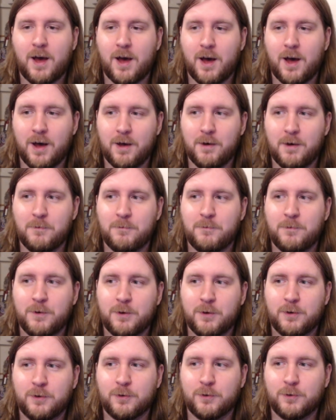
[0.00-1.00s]
of
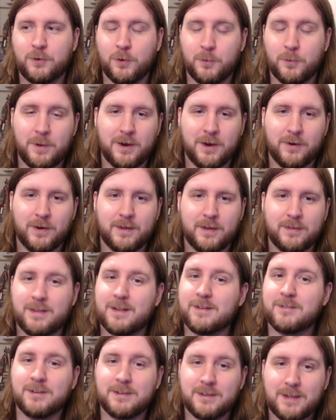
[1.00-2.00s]
Kubera,
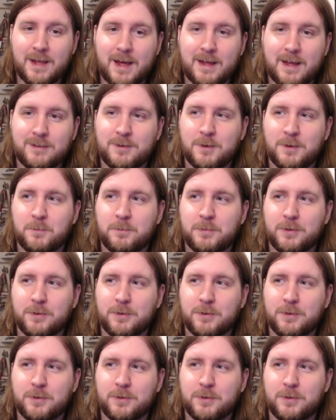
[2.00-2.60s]
that's a lot,